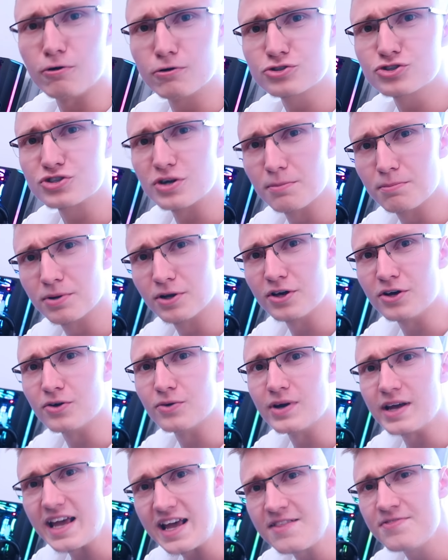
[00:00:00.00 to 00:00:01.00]
Ultra
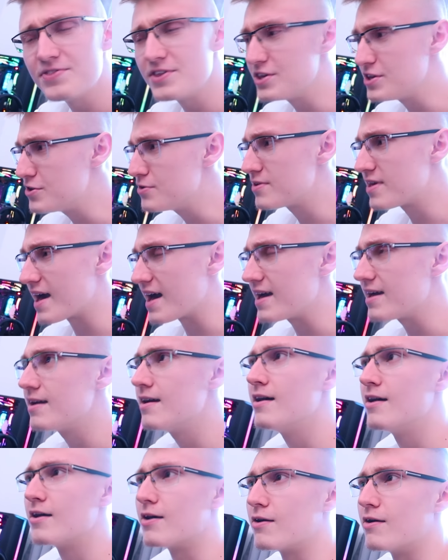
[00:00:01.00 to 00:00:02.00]
Blue in the UK,
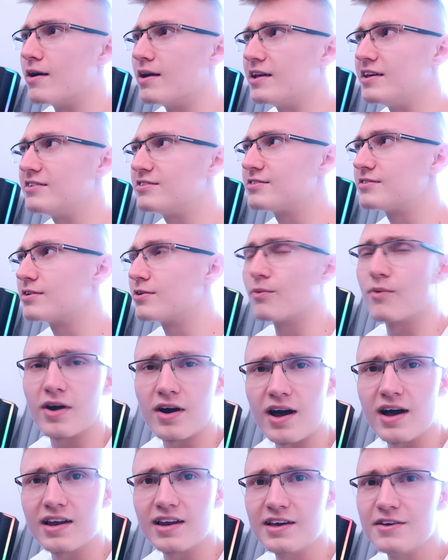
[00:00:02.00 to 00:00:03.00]
or at least where
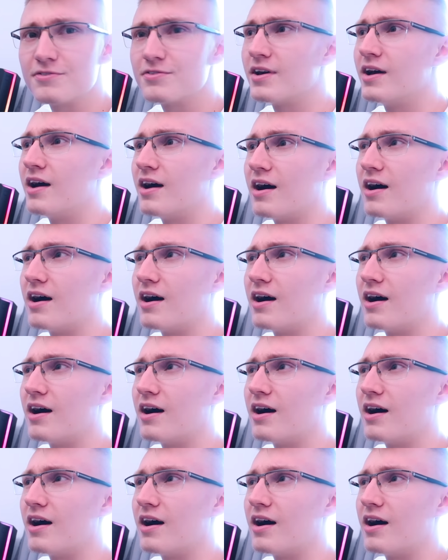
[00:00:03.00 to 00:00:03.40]
I live.